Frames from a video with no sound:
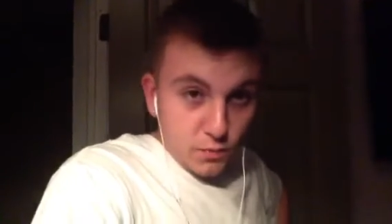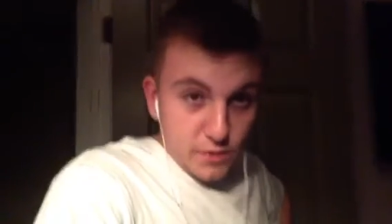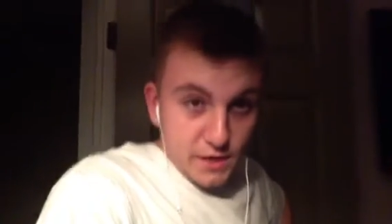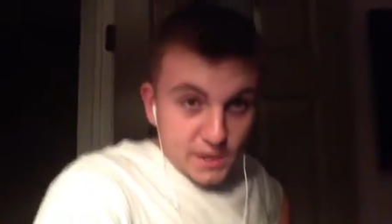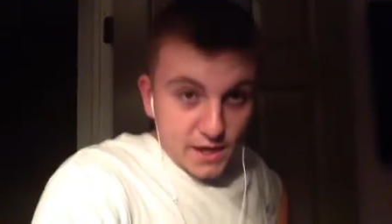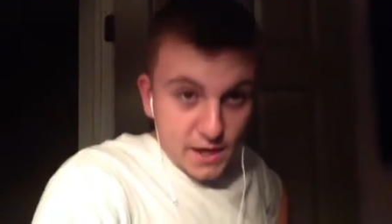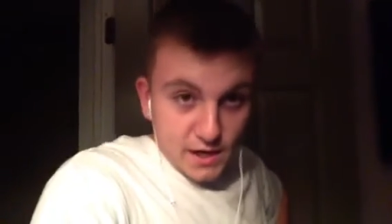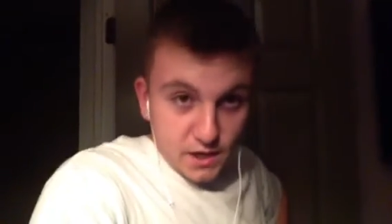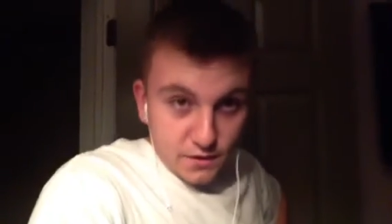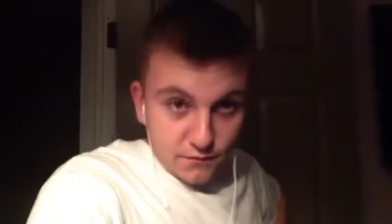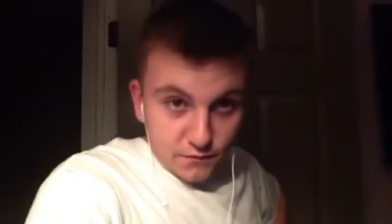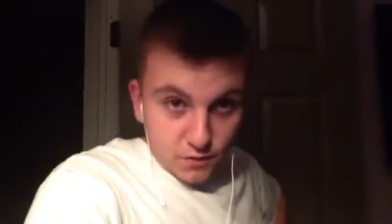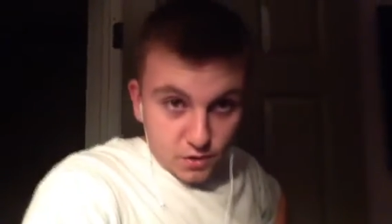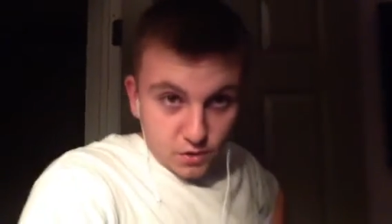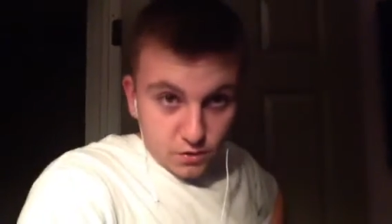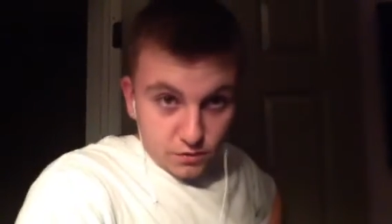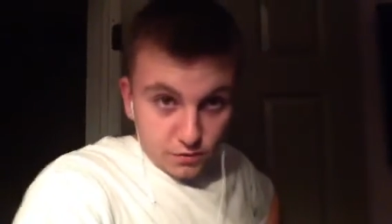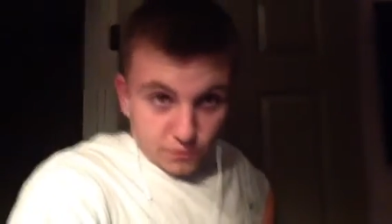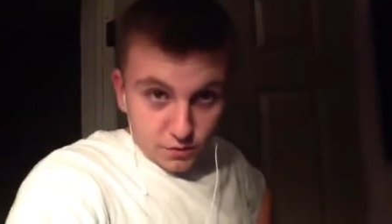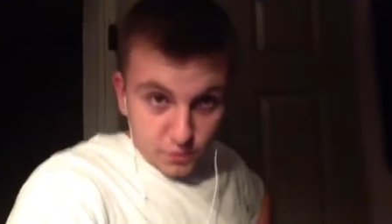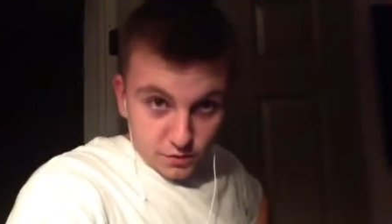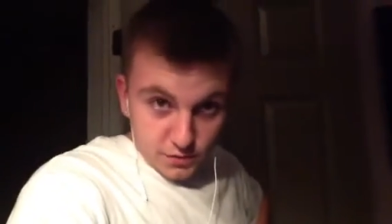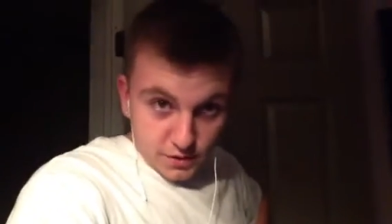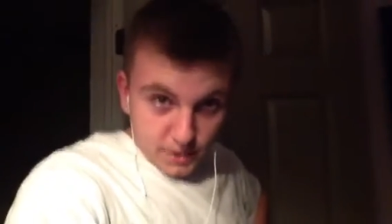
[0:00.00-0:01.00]
We can't convert
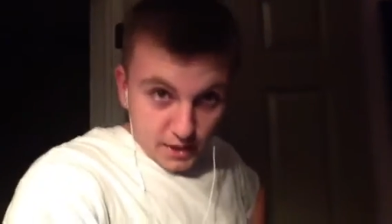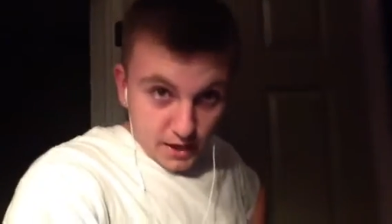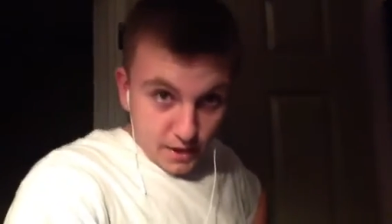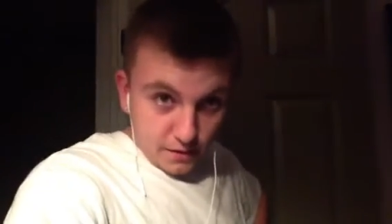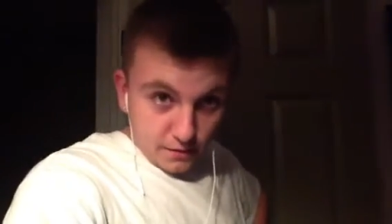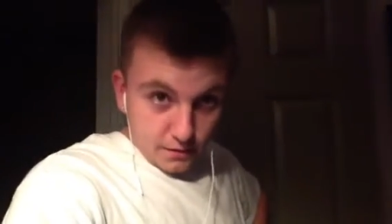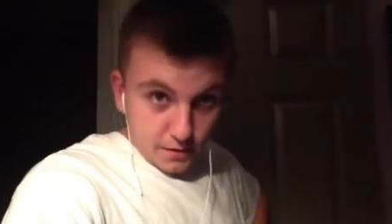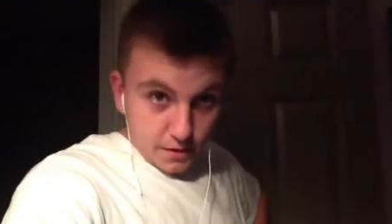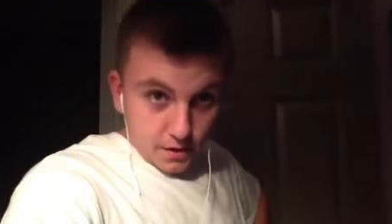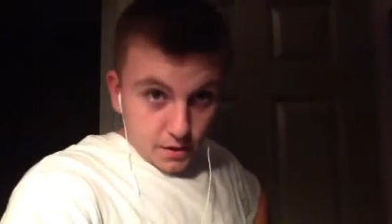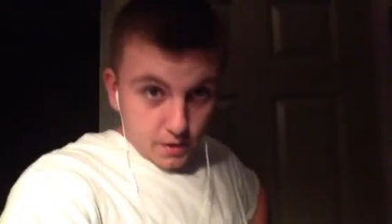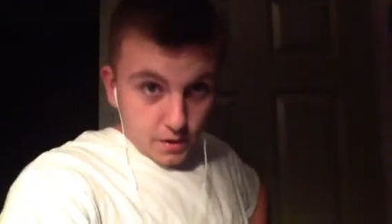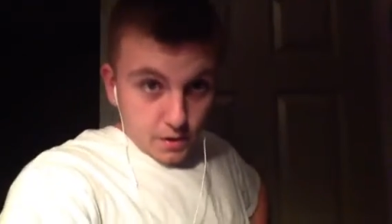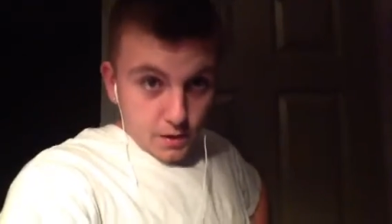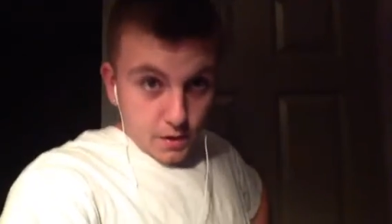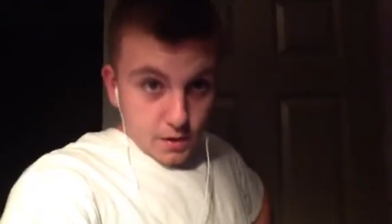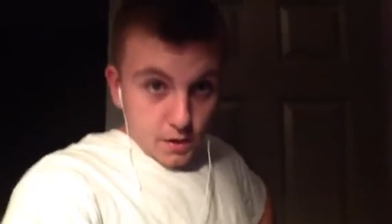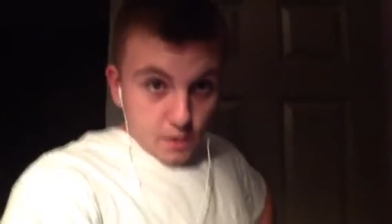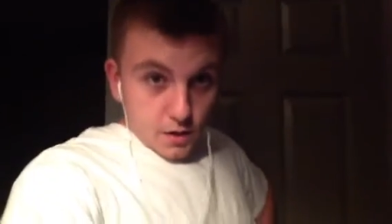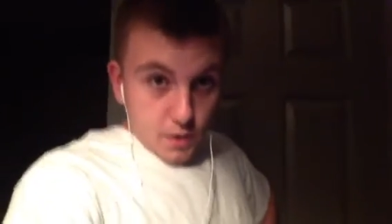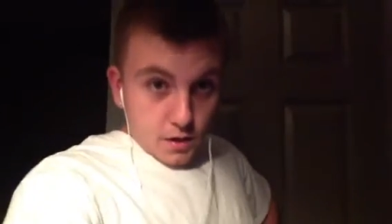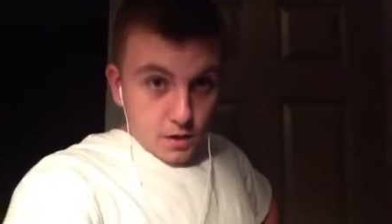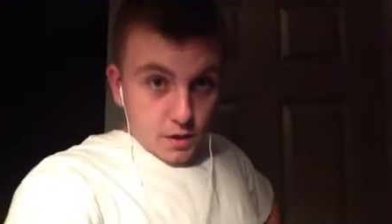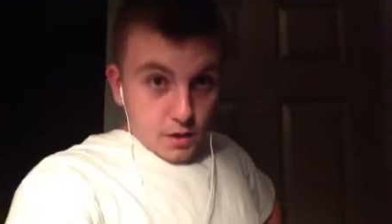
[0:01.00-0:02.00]
on third down
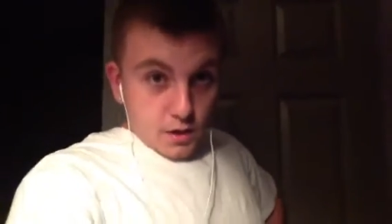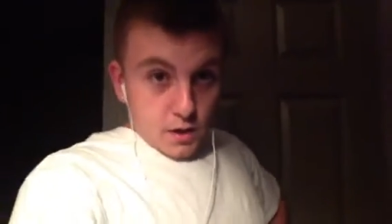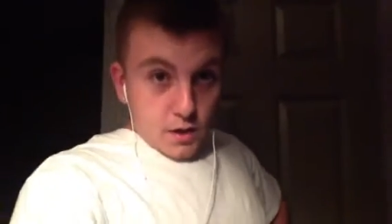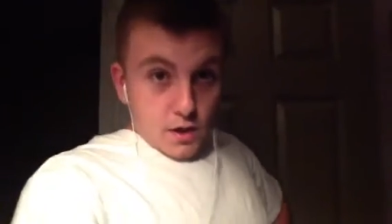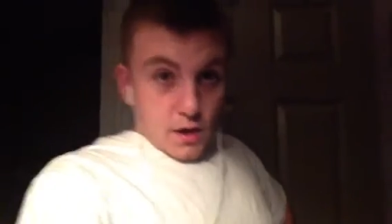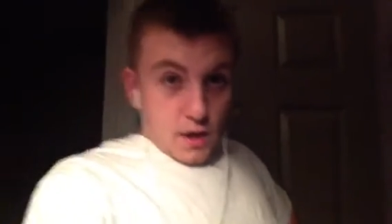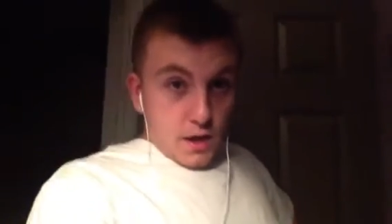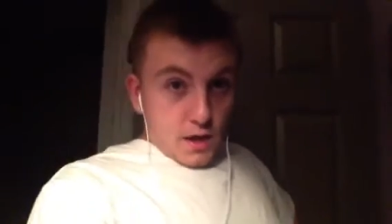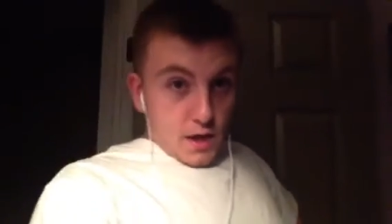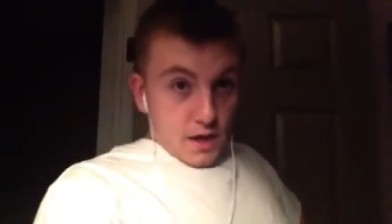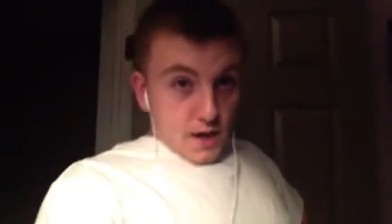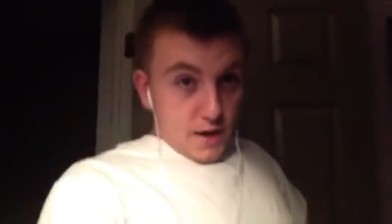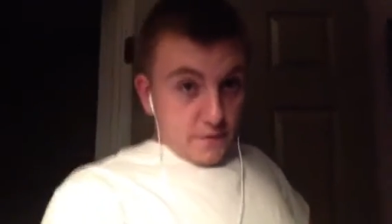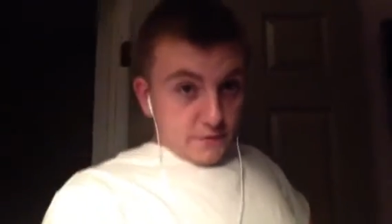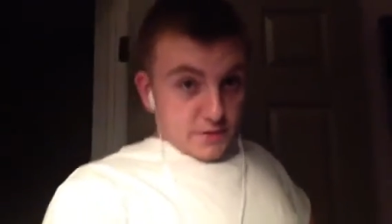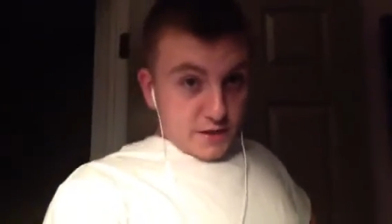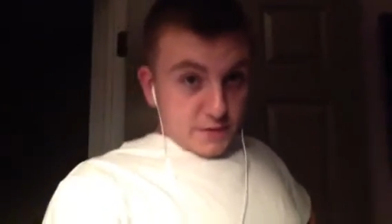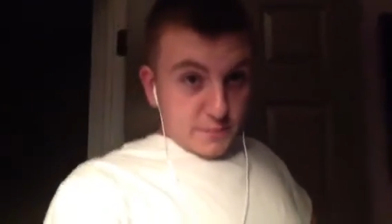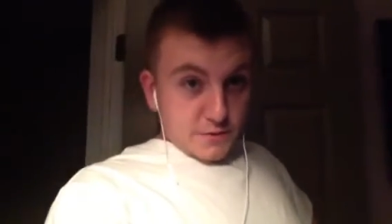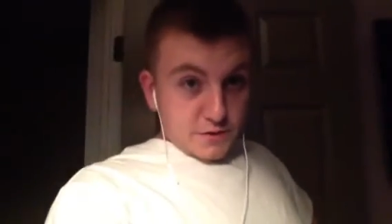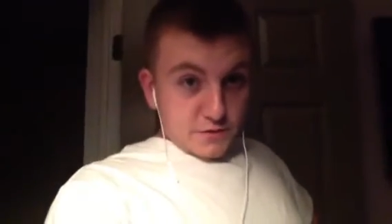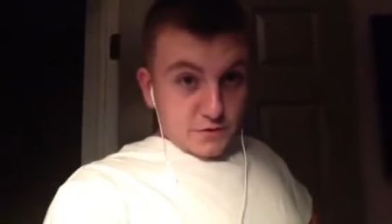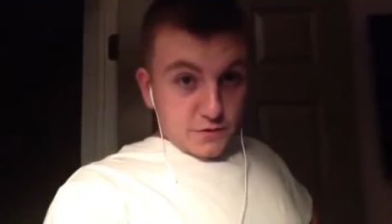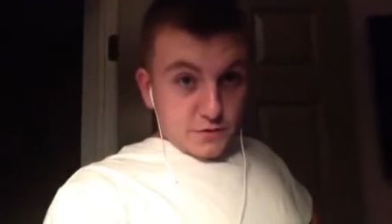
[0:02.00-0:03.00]
every
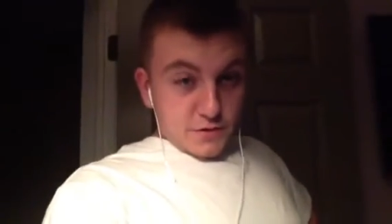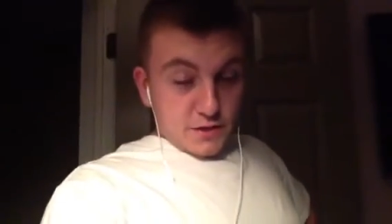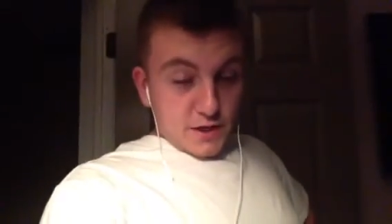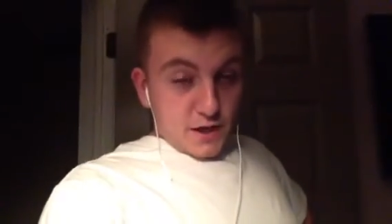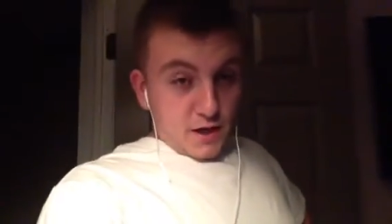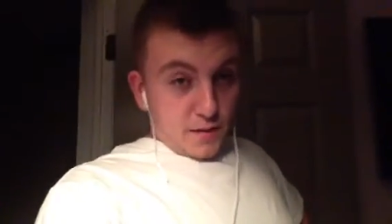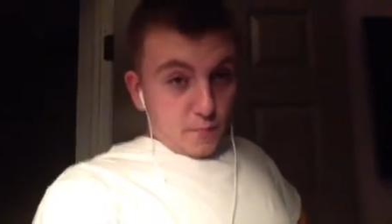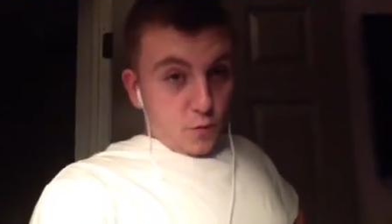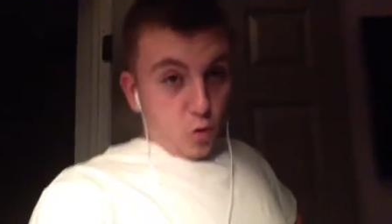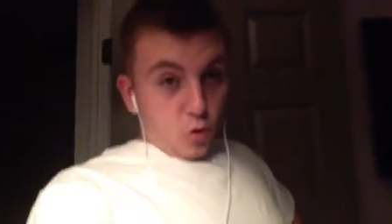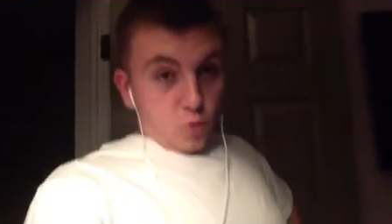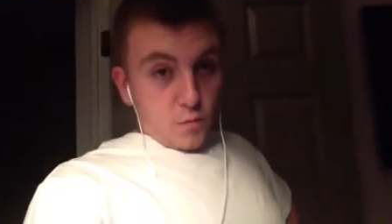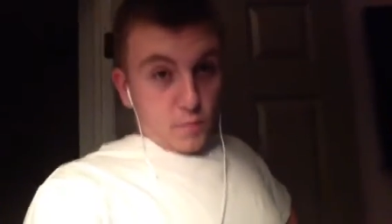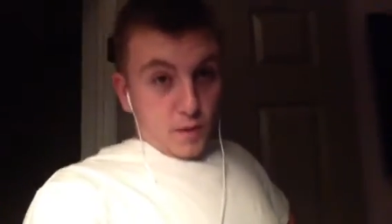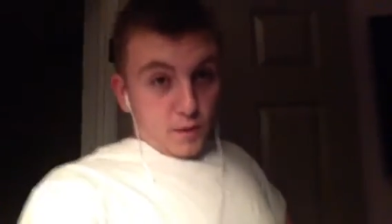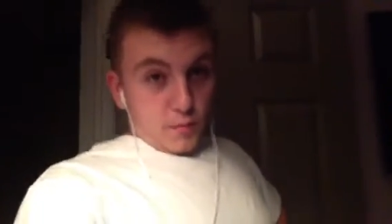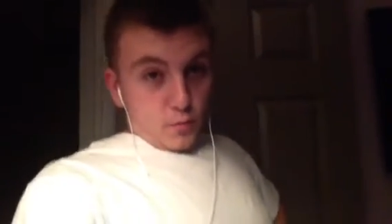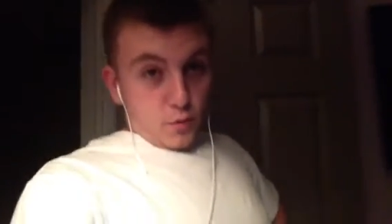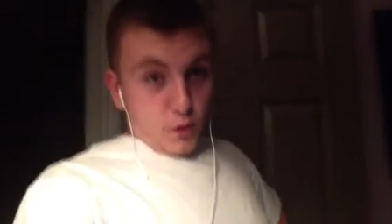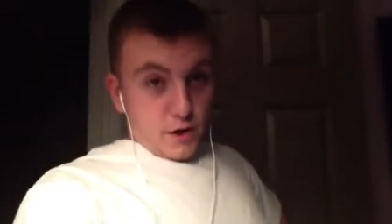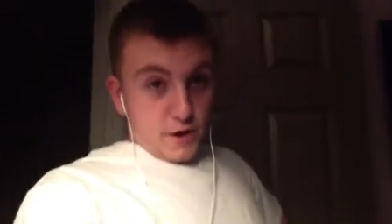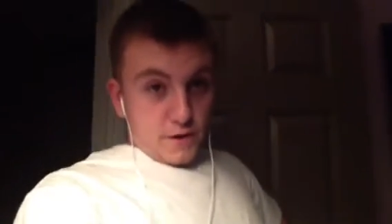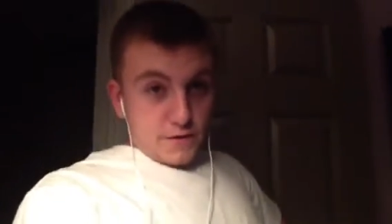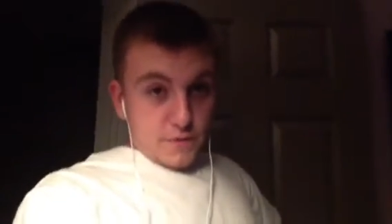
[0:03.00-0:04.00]
time it's a third down, I'm holding my
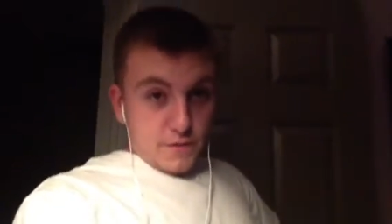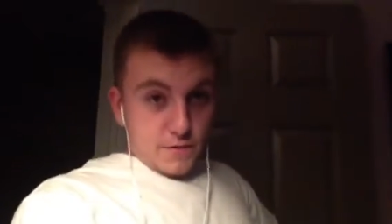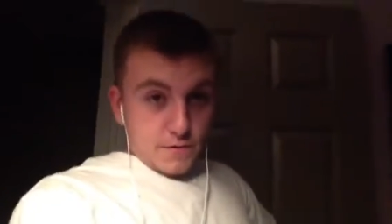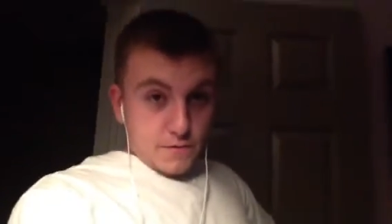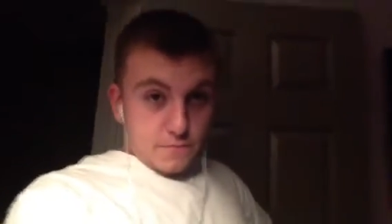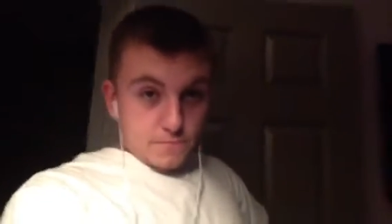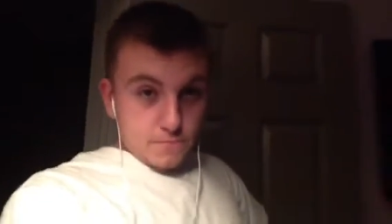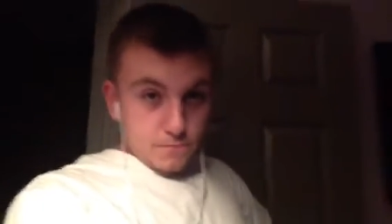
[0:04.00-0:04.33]
breath.